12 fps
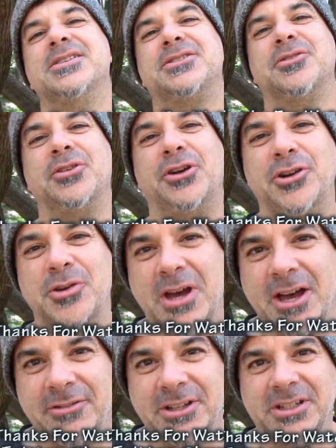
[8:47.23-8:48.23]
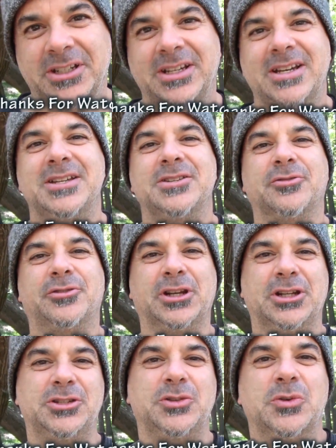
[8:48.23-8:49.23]
So there you have it. Don't
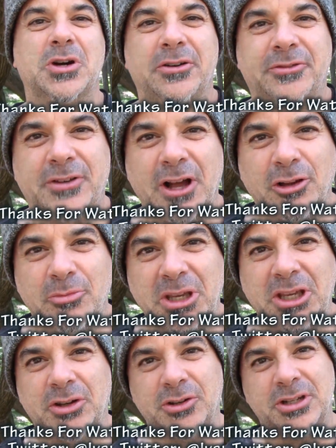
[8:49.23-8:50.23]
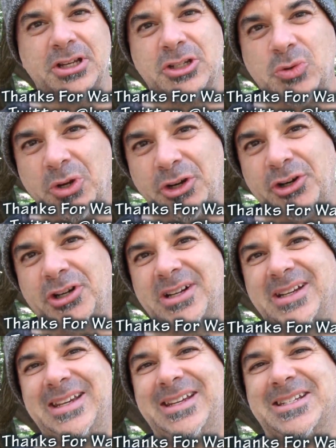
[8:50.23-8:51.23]
forget to follow me on Twitter,
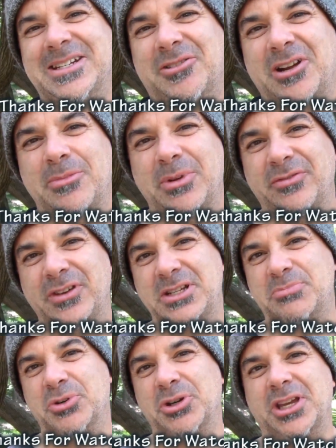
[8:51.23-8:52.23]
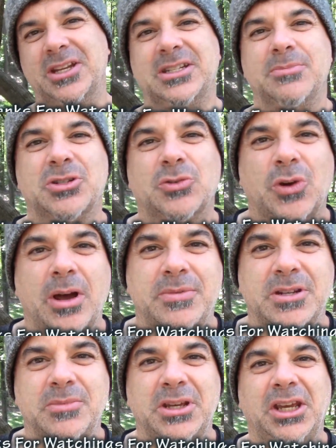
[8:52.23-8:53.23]
Instagram, and Facebook, and subscribe
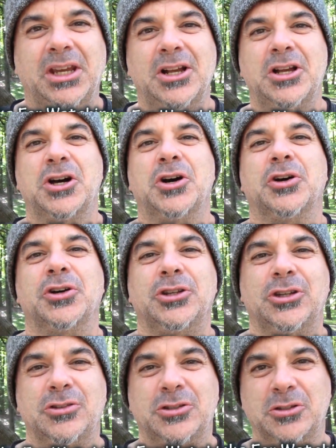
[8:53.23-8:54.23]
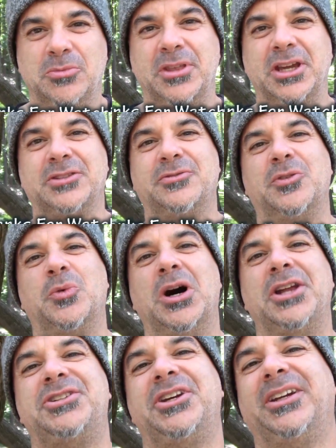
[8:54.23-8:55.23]
to me on YouTube. Thanks for
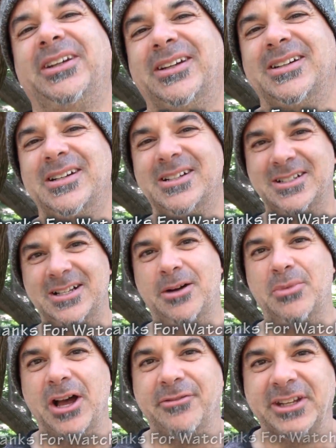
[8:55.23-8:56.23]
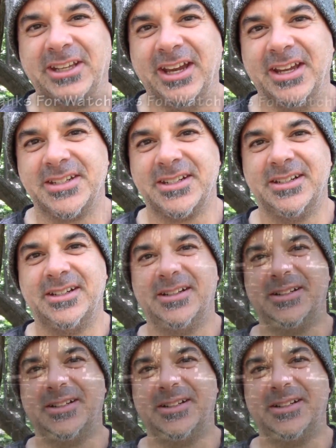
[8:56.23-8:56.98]
watching. I'm Ivan Katz.